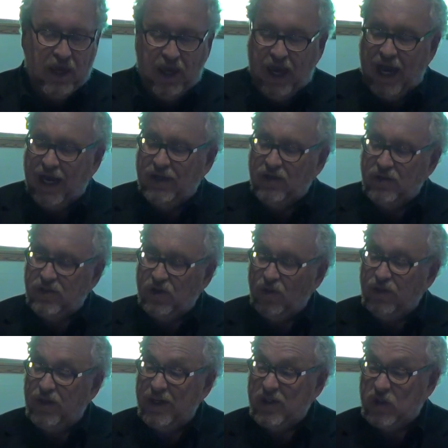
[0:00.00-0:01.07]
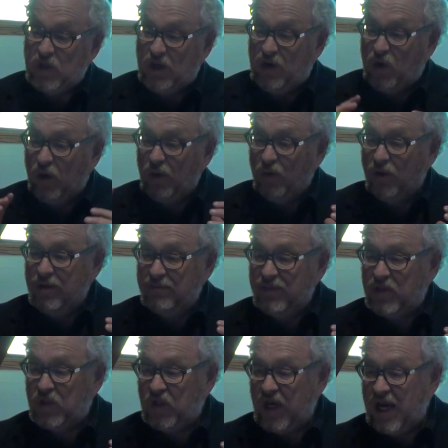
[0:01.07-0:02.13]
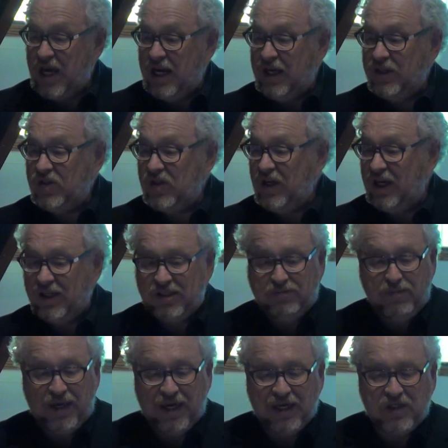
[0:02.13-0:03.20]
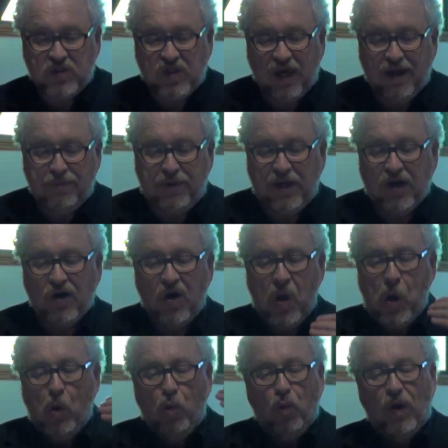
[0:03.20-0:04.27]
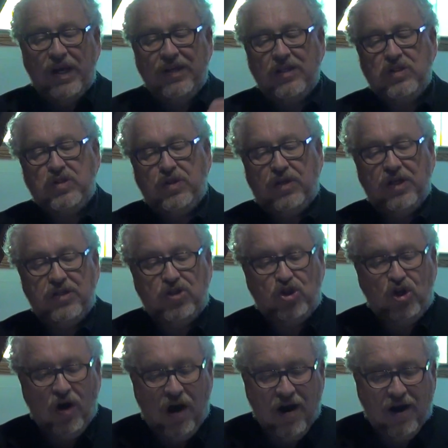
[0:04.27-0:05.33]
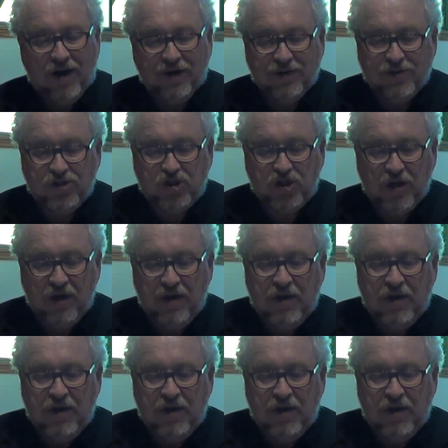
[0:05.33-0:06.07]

And so this courtroom scene is being set up here. What is the charge?